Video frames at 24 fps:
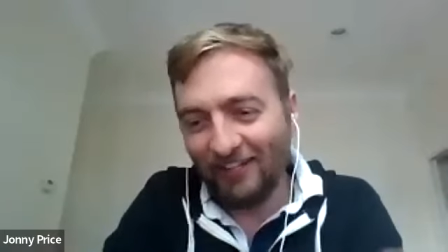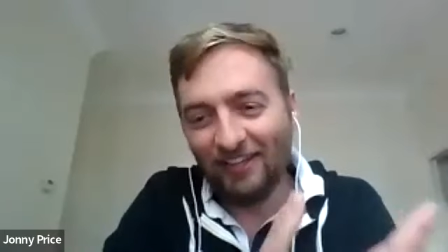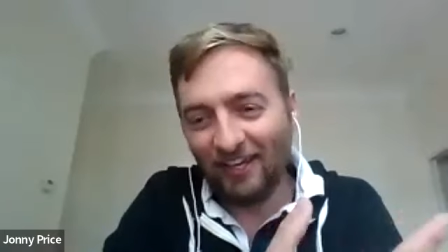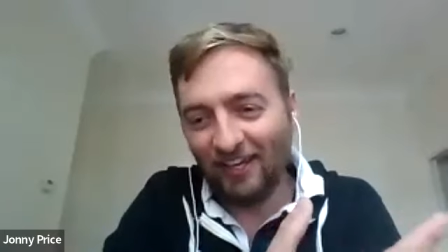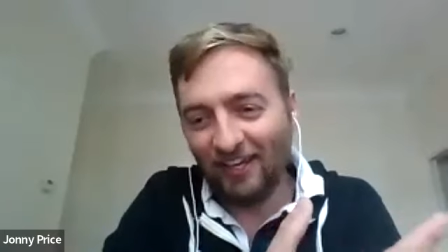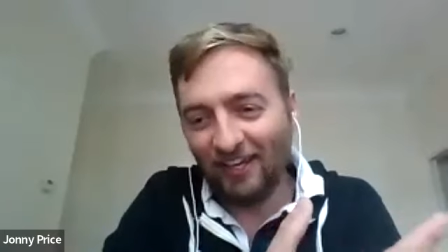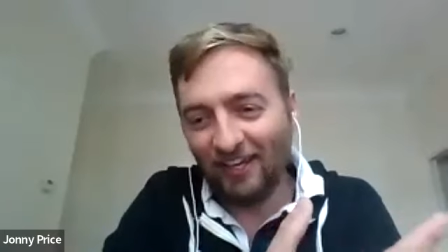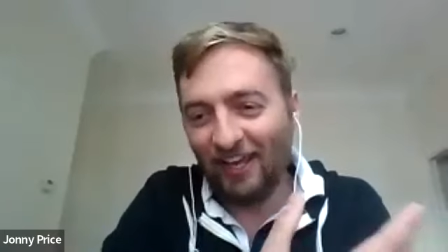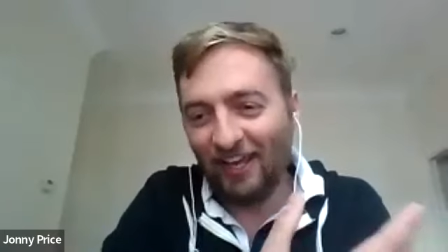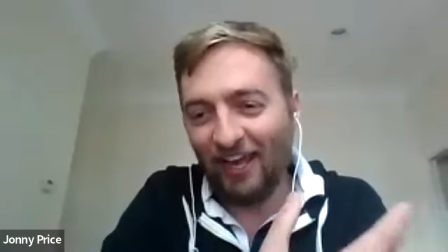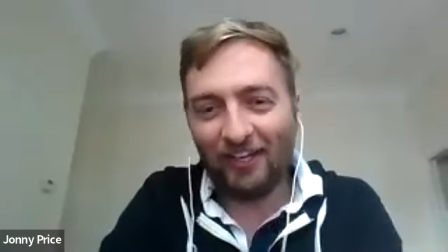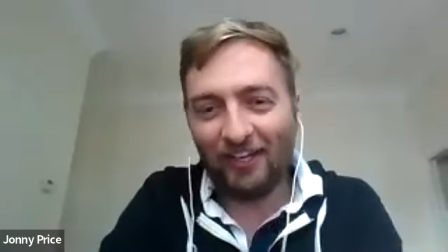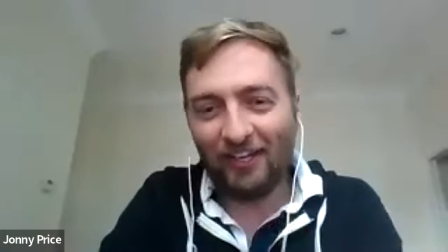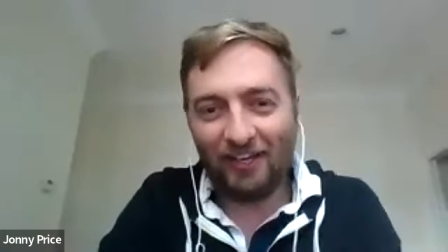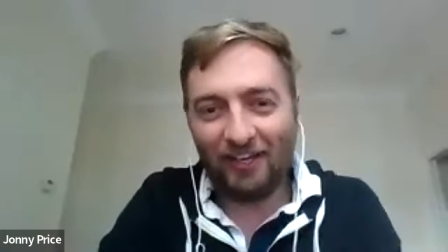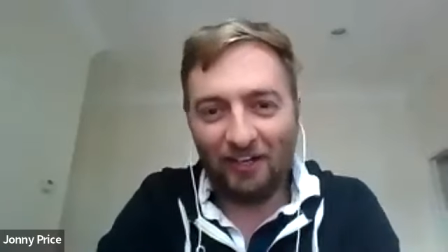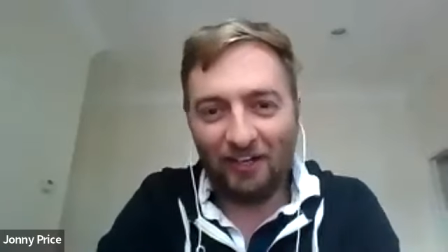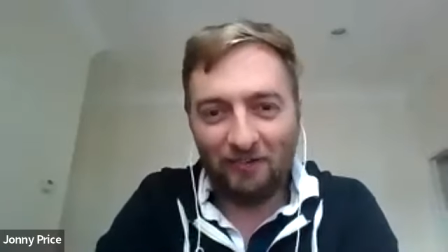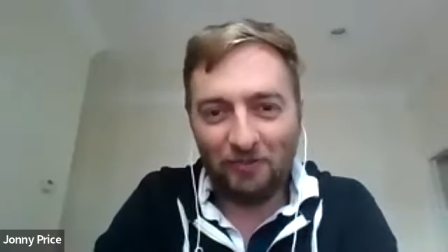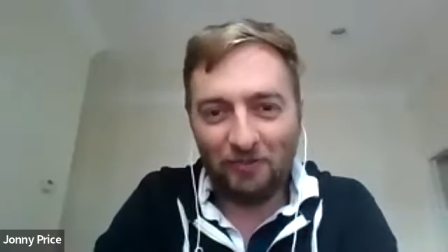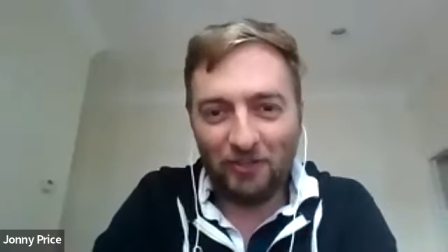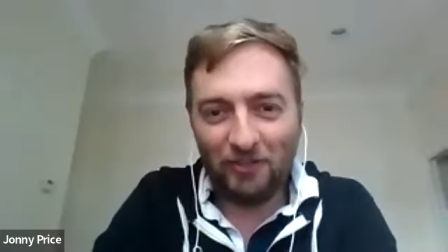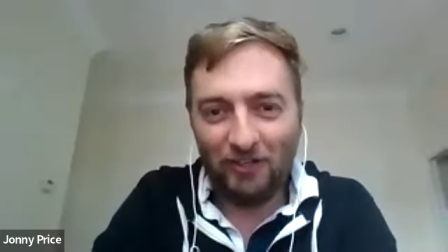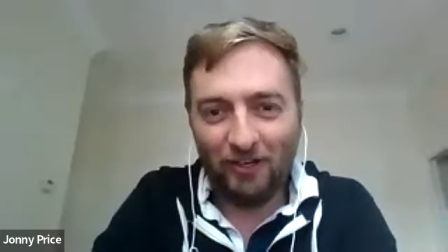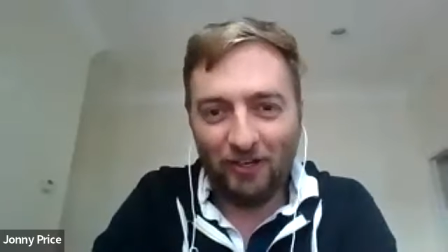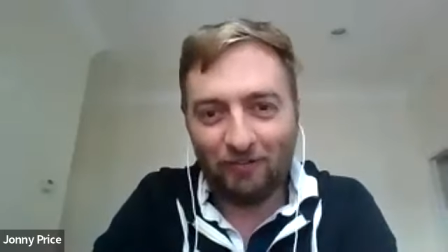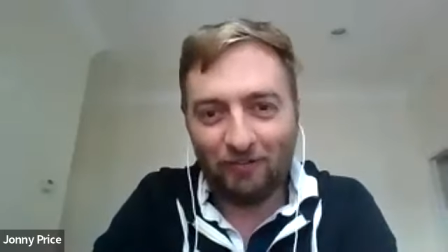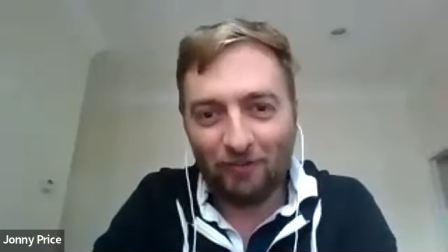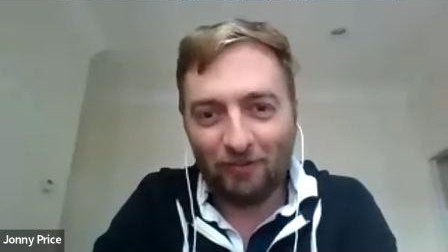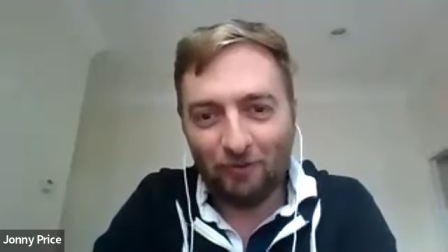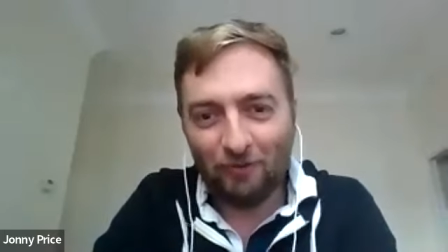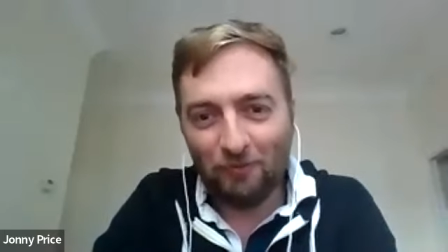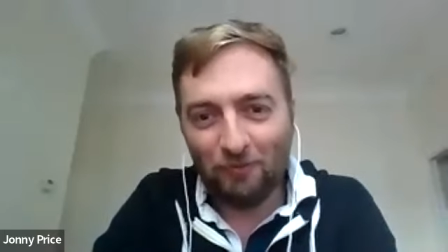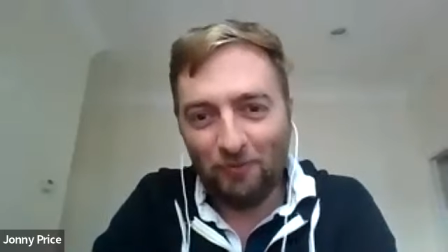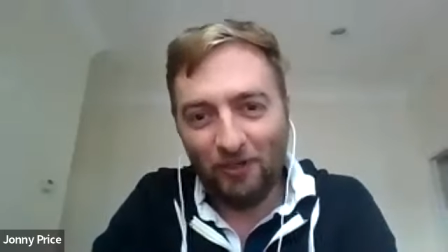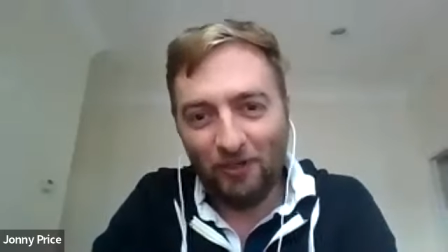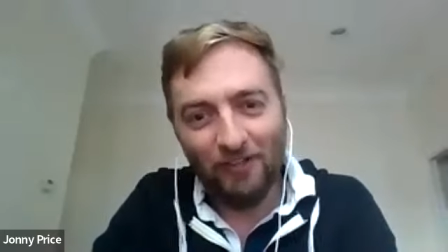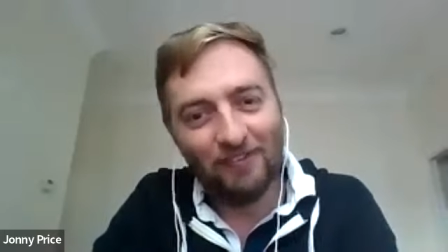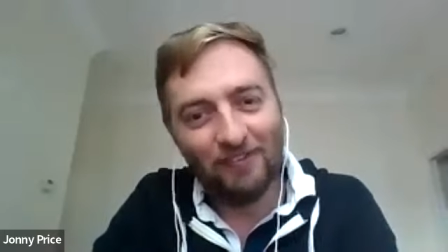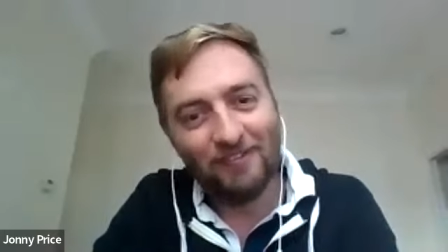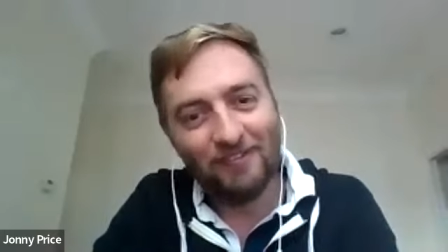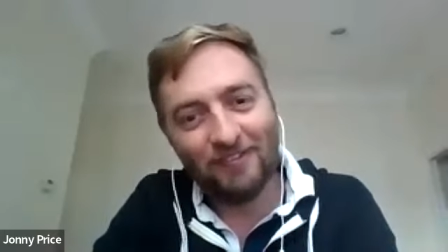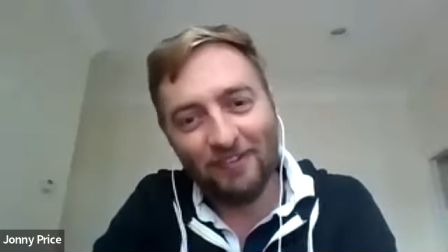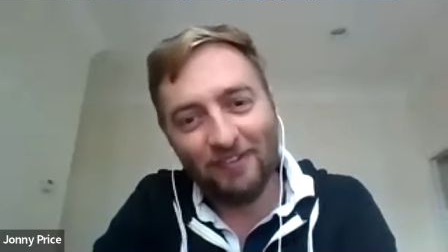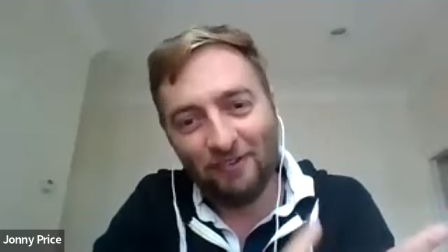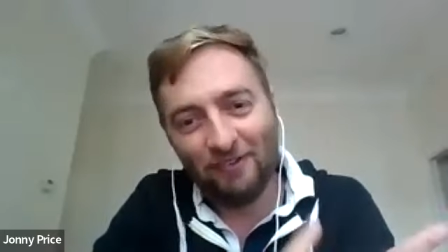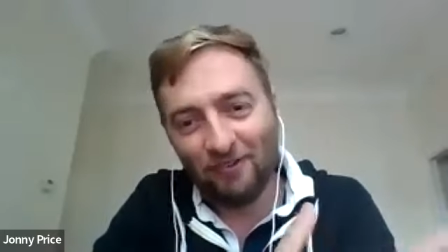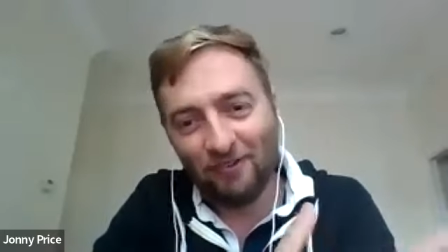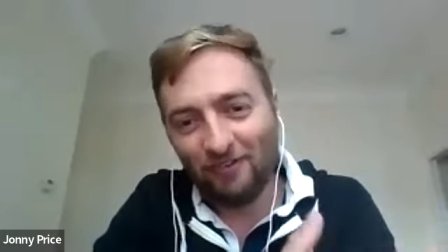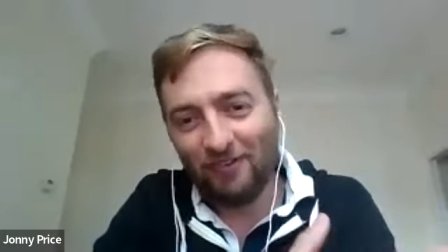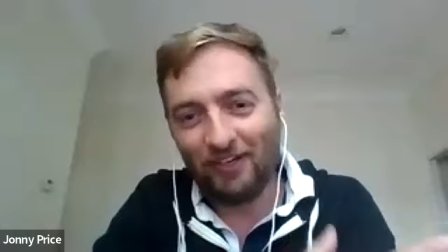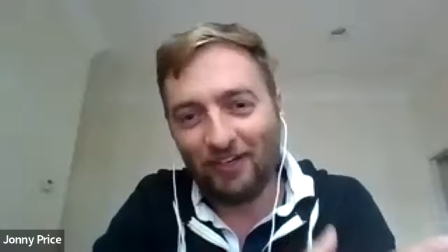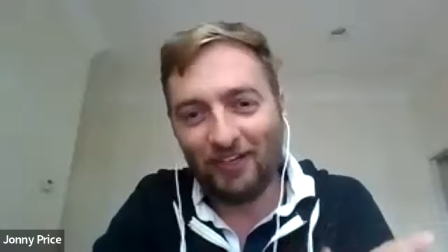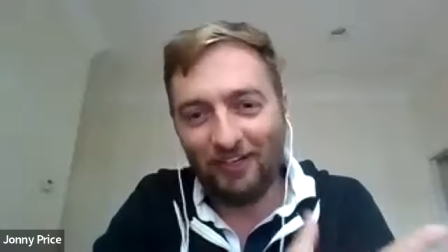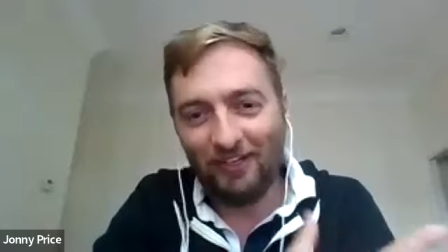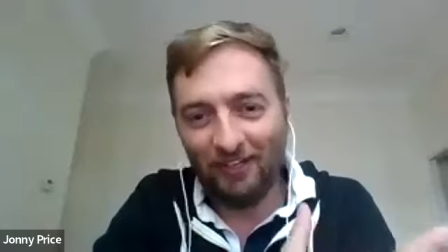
they had kind of a nice response it was like